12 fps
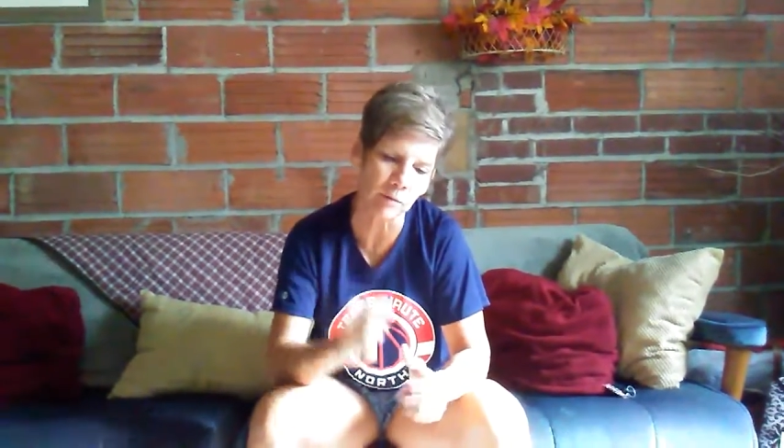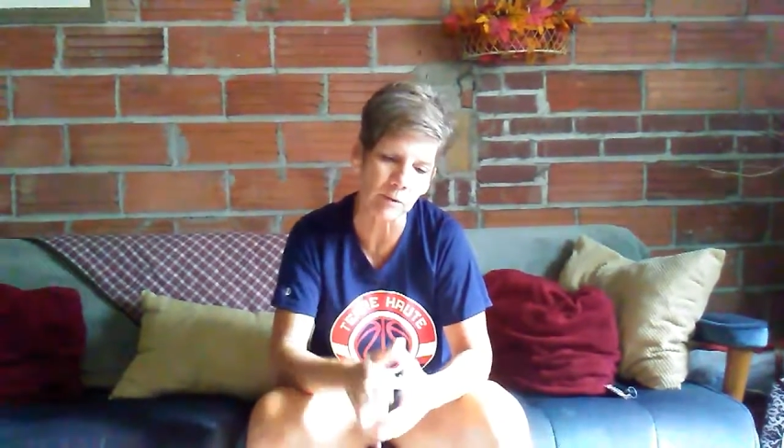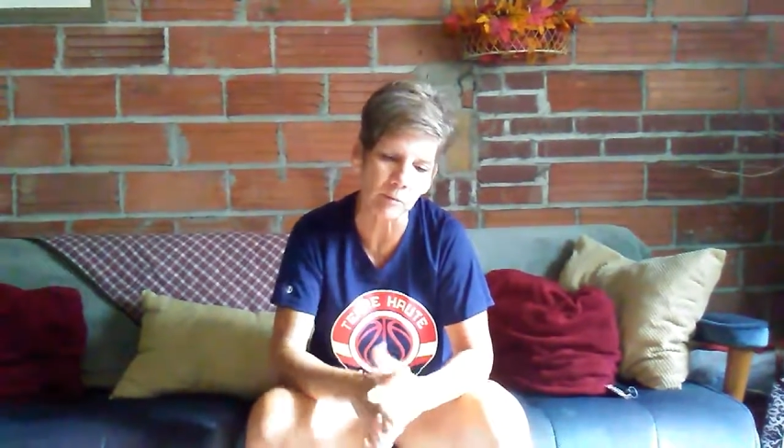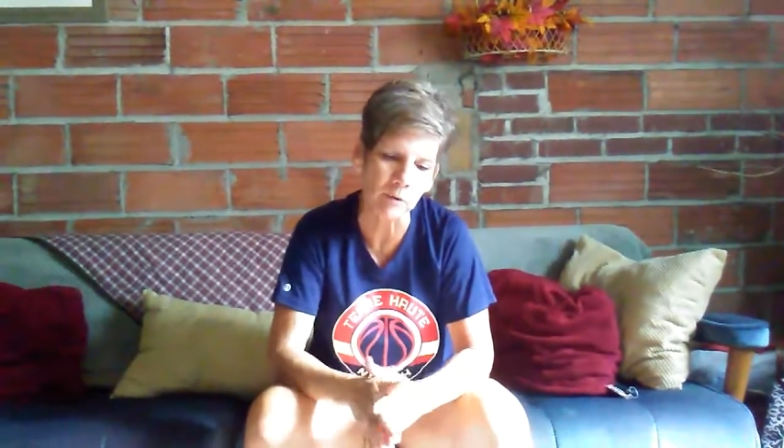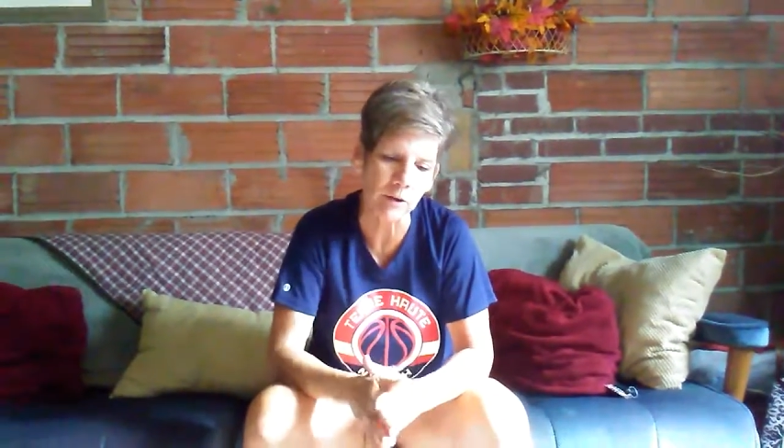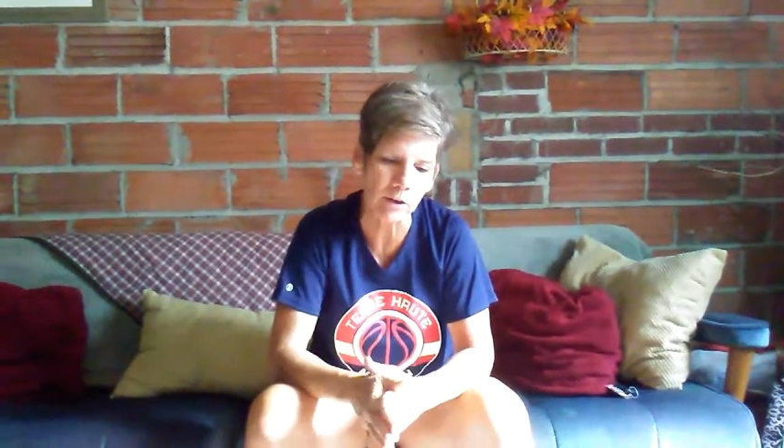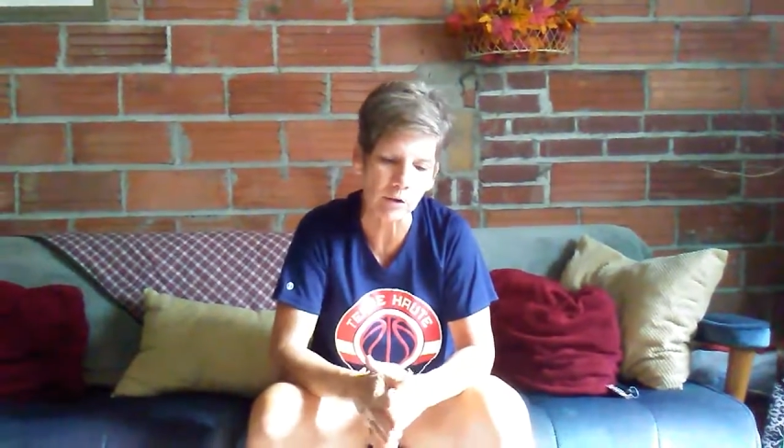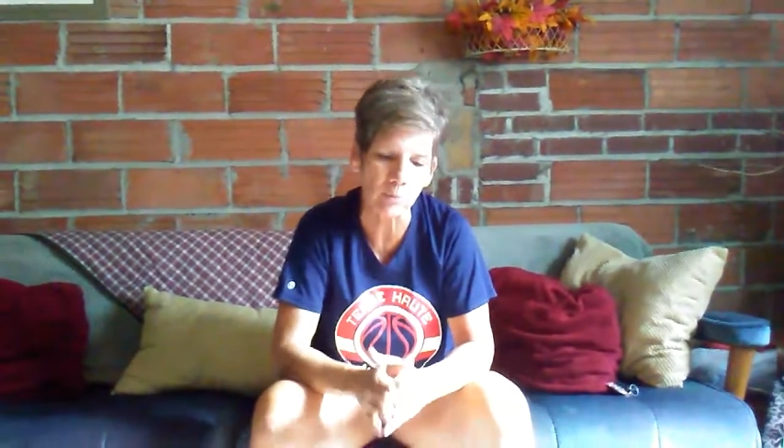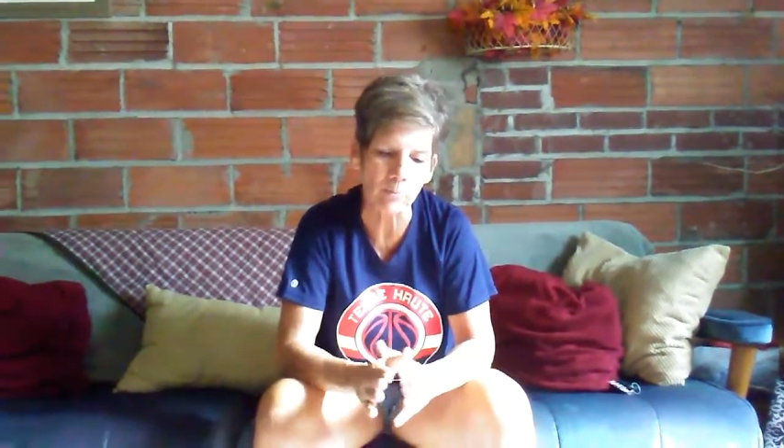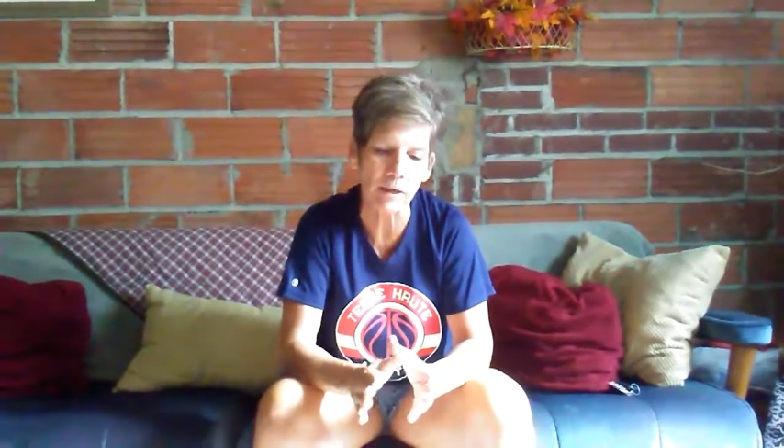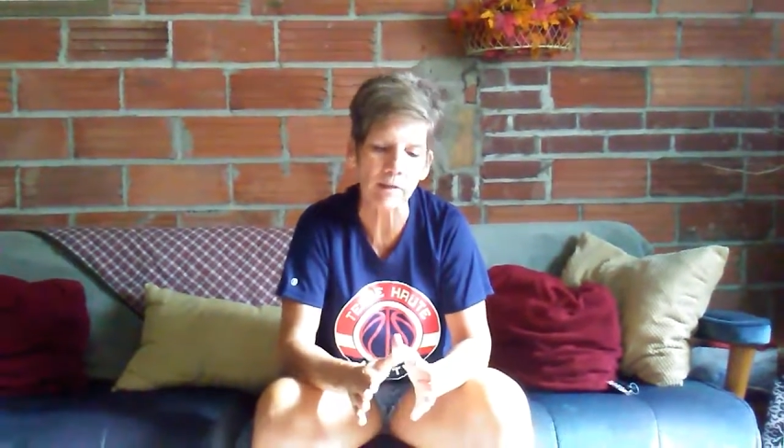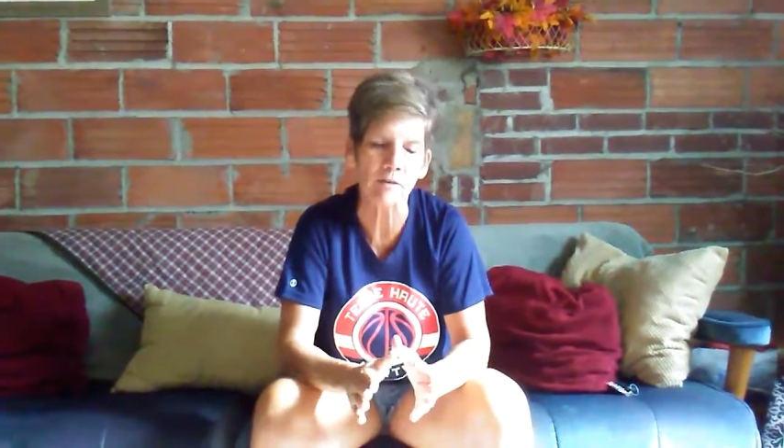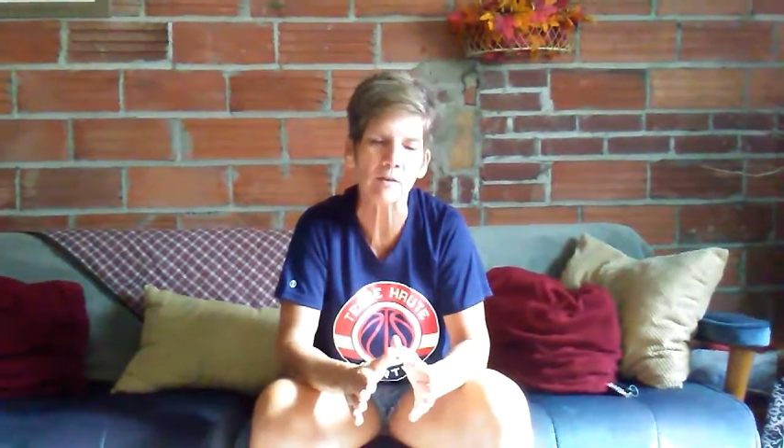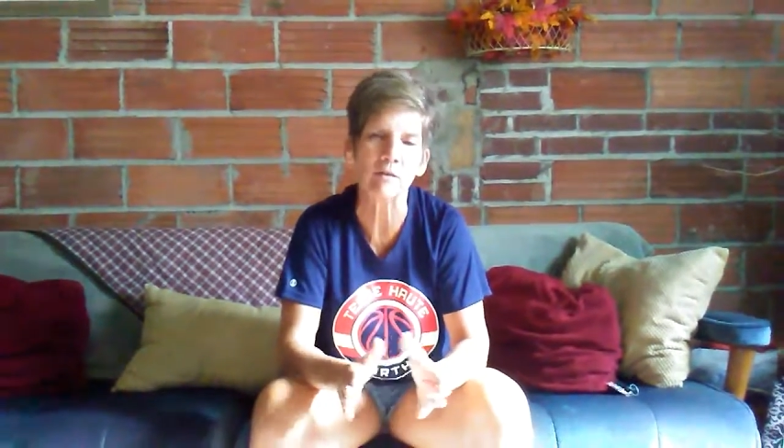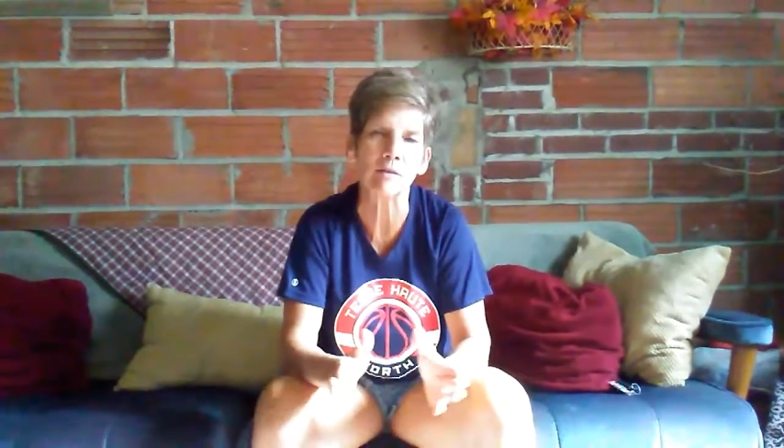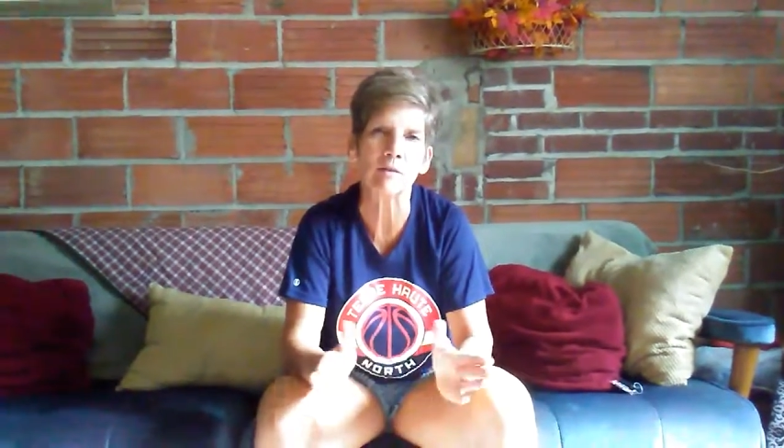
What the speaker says: But really your muscles,